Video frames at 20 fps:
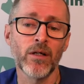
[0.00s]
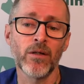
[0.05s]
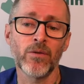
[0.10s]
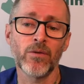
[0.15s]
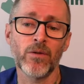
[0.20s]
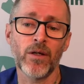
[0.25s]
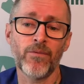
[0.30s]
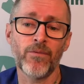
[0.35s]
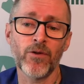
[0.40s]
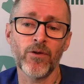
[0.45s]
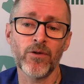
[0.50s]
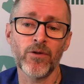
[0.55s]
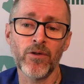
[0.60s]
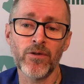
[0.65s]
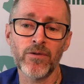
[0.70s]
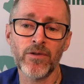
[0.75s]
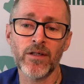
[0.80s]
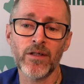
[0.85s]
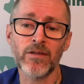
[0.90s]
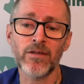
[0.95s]
If you're
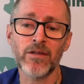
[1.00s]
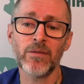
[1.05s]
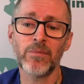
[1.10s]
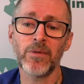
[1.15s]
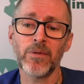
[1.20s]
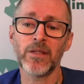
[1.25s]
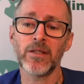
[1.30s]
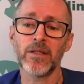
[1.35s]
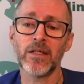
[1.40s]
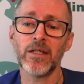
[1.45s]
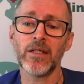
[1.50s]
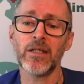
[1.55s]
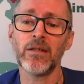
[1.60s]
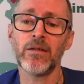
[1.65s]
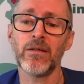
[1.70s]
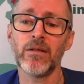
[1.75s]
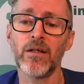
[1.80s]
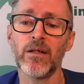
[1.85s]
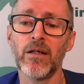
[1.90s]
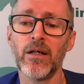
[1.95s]
using CBD,
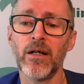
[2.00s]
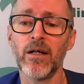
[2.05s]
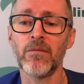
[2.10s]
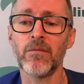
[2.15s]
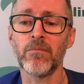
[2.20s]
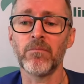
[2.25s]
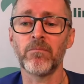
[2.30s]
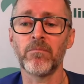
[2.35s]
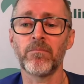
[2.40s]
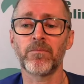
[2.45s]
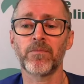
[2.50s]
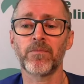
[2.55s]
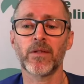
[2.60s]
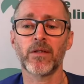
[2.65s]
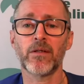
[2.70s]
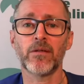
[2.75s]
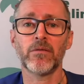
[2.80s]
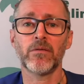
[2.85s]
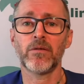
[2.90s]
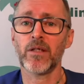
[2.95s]

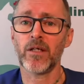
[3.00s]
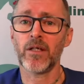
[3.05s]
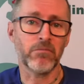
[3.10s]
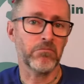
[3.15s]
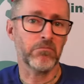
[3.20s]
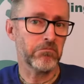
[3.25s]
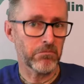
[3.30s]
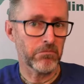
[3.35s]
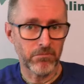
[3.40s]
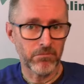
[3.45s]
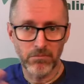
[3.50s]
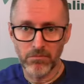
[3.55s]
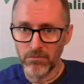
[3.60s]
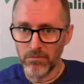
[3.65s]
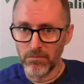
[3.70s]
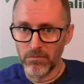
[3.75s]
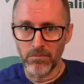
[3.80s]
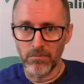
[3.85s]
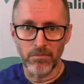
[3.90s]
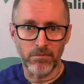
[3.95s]
then
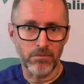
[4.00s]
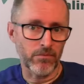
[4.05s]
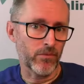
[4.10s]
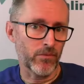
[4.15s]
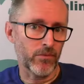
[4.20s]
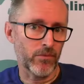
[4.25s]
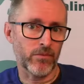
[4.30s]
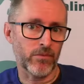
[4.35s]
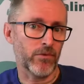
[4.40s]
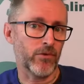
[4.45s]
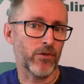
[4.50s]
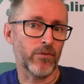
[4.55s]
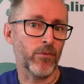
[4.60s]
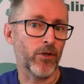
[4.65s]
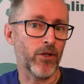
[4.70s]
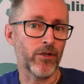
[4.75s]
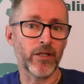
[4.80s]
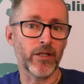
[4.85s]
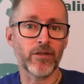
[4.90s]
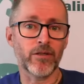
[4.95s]
you might
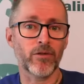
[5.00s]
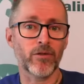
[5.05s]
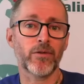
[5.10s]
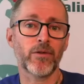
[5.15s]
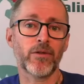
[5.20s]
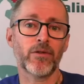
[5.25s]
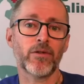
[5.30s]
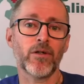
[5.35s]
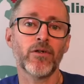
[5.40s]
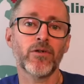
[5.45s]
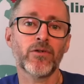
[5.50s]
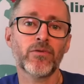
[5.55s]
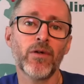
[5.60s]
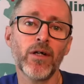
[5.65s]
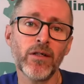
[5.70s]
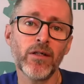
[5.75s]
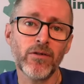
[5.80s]
need to look at the dose rate.